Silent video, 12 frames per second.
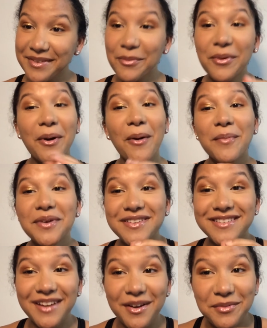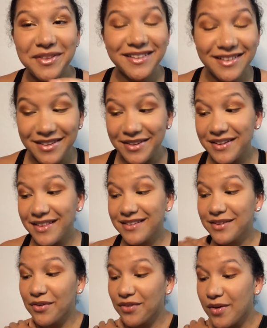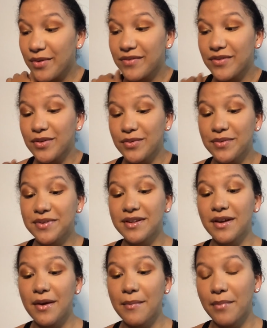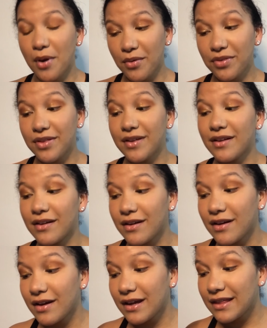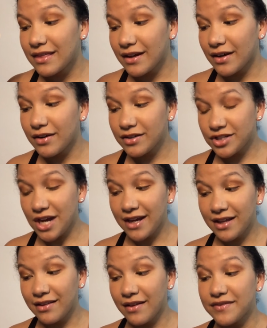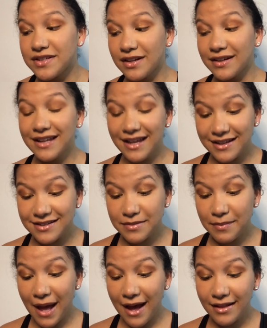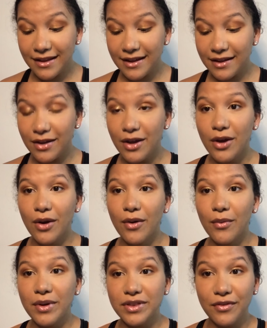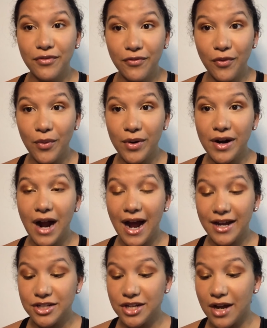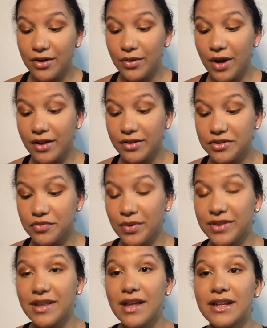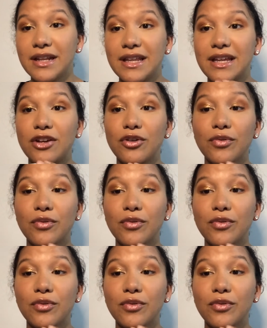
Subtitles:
We're almost done with the look. So far we've used both the Jackie Love Sun-Kissed palette with the 4 eyeshadow colors with the